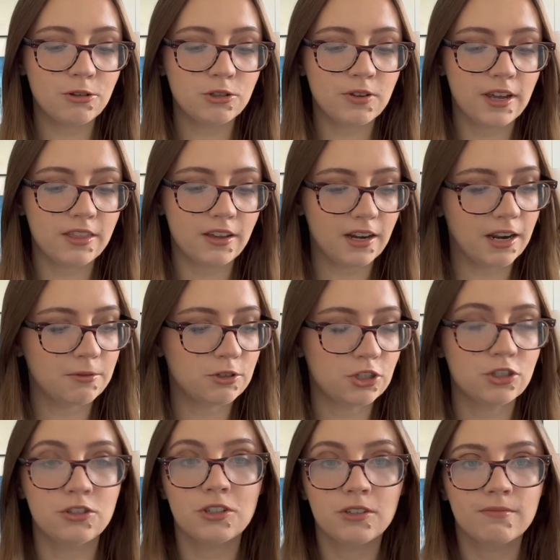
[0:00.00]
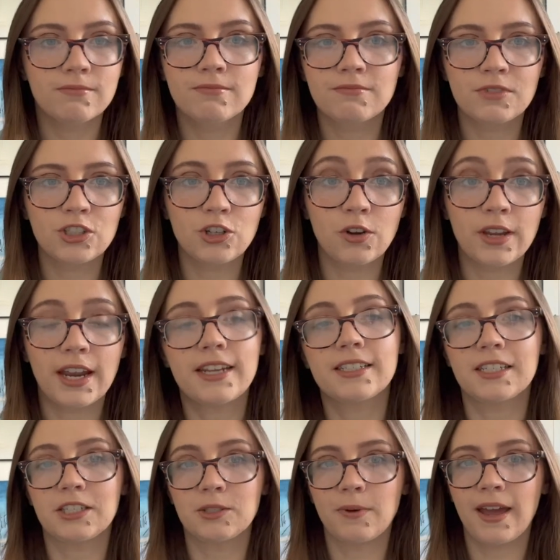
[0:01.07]
so I thought I would just show you guys
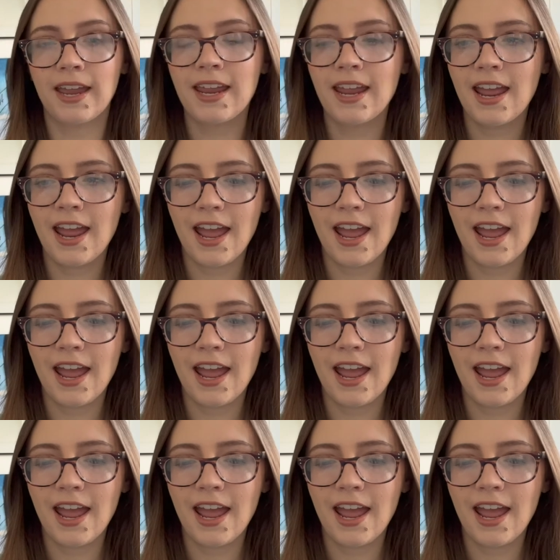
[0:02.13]
this way.